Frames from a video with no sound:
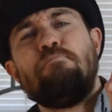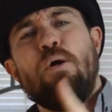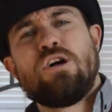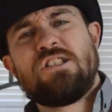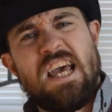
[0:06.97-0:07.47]

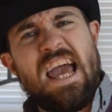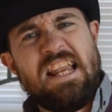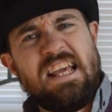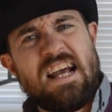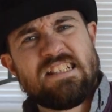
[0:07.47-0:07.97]
boxed
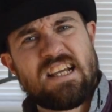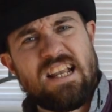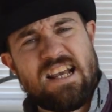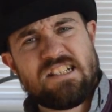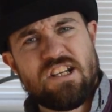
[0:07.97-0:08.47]
NES
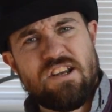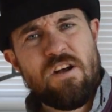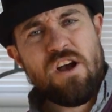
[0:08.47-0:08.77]
collection.